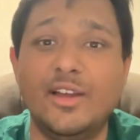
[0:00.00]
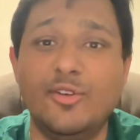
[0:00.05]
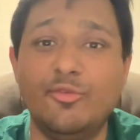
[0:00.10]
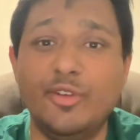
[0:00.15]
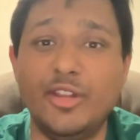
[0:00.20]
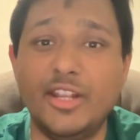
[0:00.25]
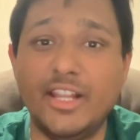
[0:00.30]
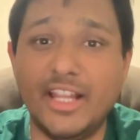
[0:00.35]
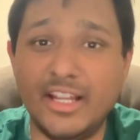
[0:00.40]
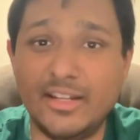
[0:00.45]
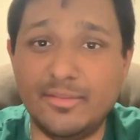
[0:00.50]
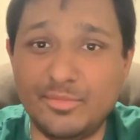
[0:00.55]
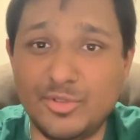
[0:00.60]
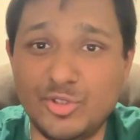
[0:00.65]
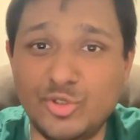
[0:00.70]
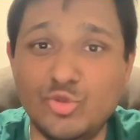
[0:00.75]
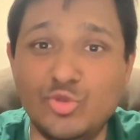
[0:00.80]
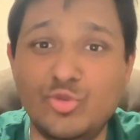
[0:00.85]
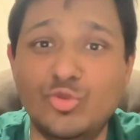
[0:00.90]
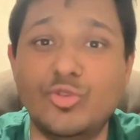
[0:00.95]
will help
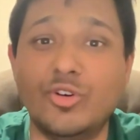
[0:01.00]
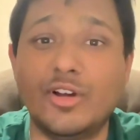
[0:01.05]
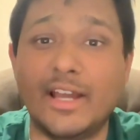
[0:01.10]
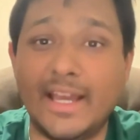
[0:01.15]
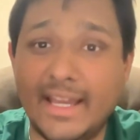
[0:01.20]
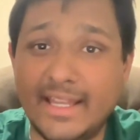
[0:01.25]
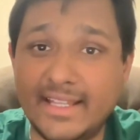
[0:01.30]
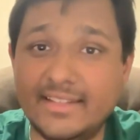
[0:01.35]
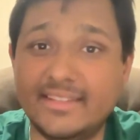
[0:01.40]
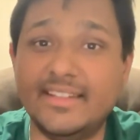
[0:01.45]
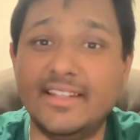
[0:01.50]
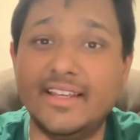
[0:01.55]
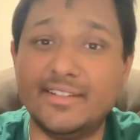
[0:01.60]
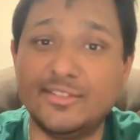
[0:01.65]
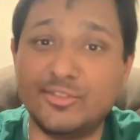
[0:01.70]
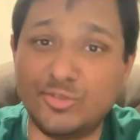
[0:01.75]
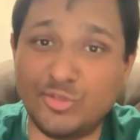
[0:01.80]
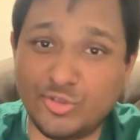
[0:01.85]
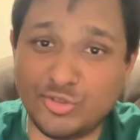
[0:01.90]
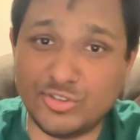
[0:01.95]
you and the
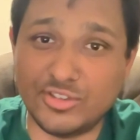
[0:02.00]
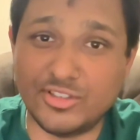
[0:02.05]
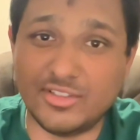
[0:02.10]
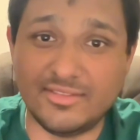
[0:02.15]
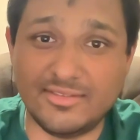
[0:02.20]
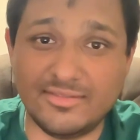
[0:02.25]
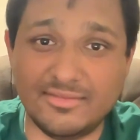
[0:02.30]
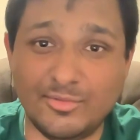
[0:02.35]
astrologer